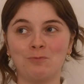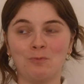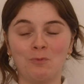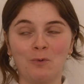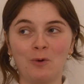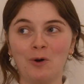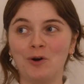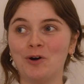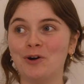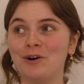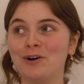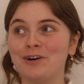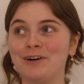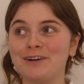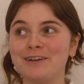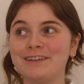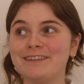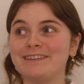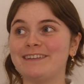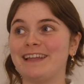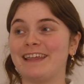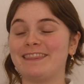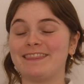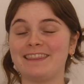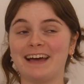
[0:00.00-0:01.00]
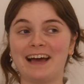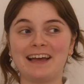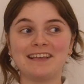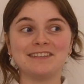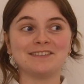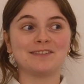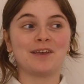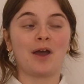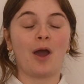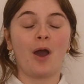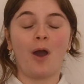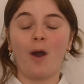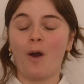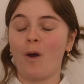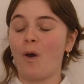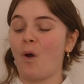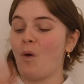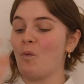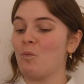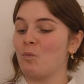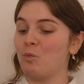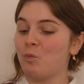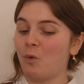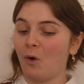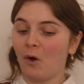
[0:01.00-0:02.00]
what? Like, that is,
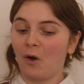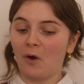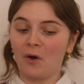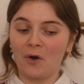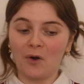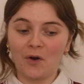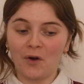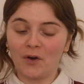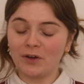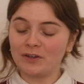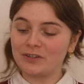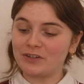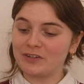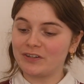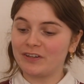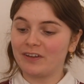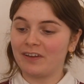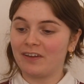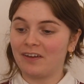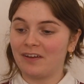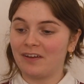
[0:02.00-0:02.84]
what?